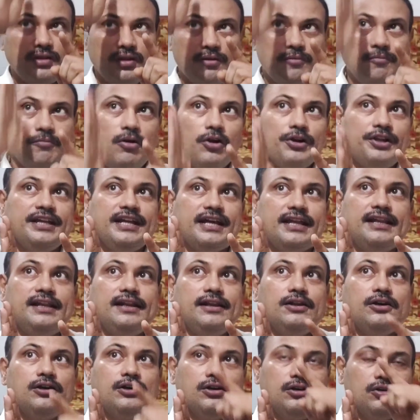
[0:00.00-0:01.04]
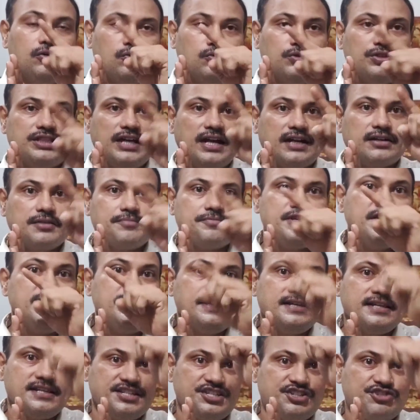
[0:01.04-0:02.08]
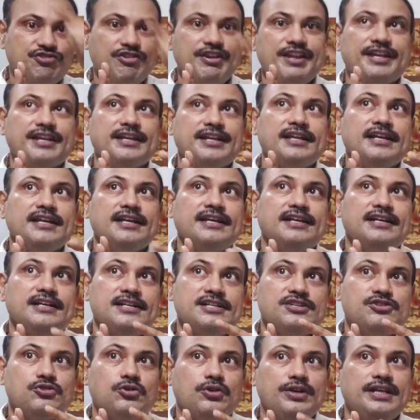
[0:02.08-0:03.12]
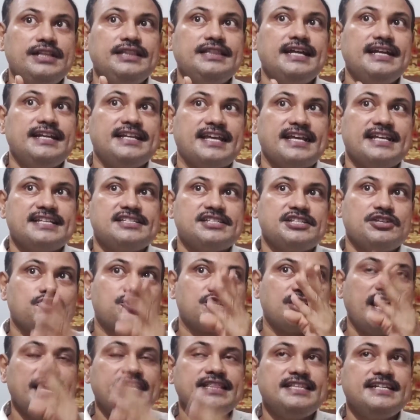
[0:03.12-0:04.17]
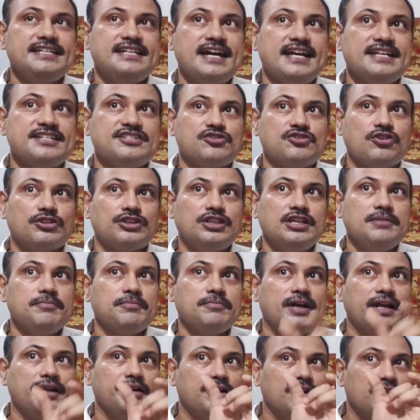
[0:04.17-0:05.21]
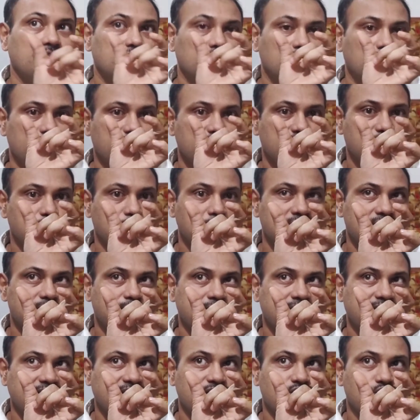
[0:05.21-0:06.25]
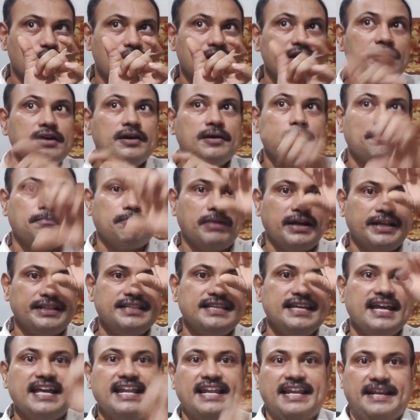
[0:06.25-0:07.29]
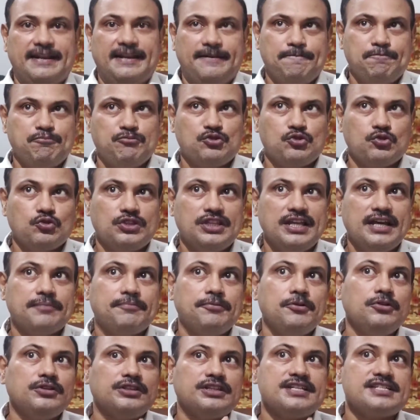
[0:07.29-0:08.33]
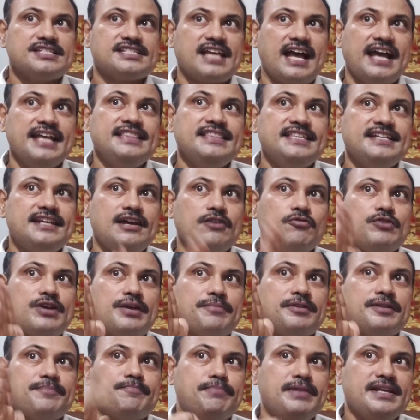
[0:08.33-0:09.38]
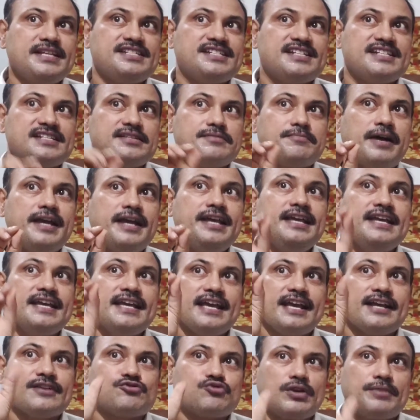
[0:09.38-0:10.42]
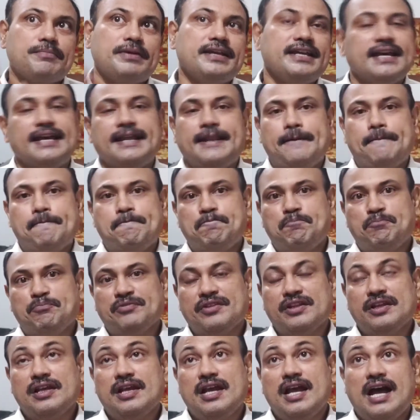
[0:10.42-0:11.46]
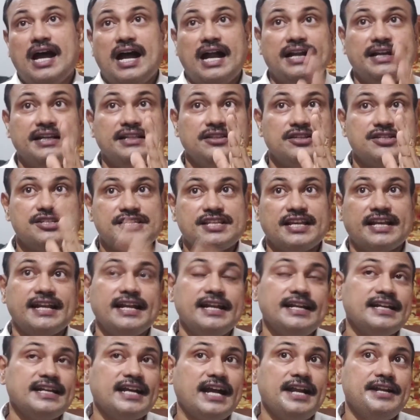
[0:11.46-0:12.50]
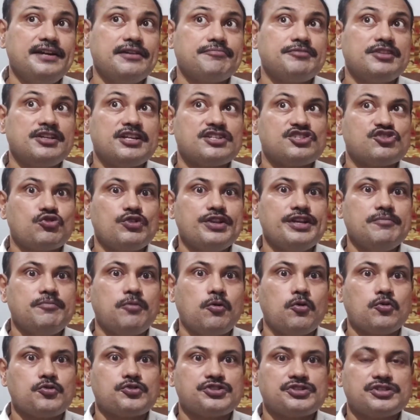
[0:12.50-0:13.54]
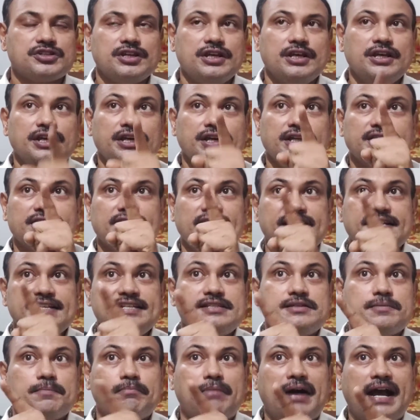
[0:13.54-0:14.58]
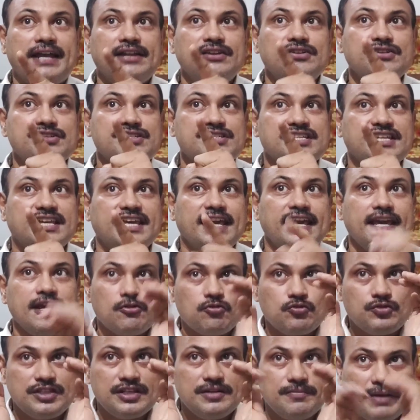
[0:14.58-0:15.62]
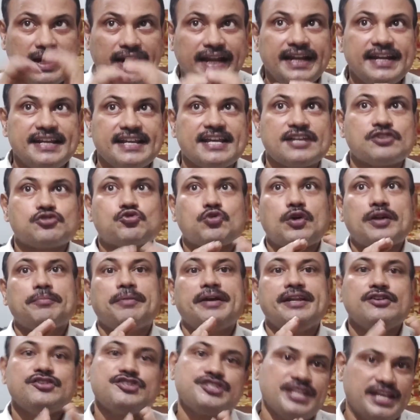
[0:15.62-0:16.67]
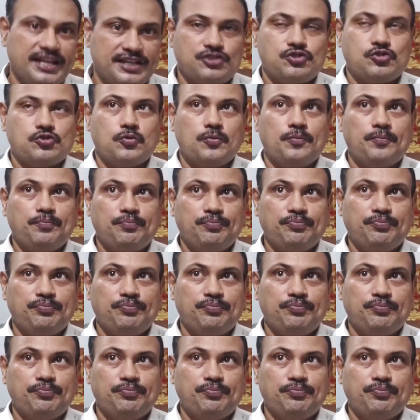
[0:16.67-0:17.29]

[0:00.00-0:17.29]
vertical with that of the string, so in that case your sin theta nothing but the displacement x1 by the L. So therefore the sin theta we have replaced it by x1 by L. And in the second kind of the restoring force, that is minus k within bracket x1 minus x2.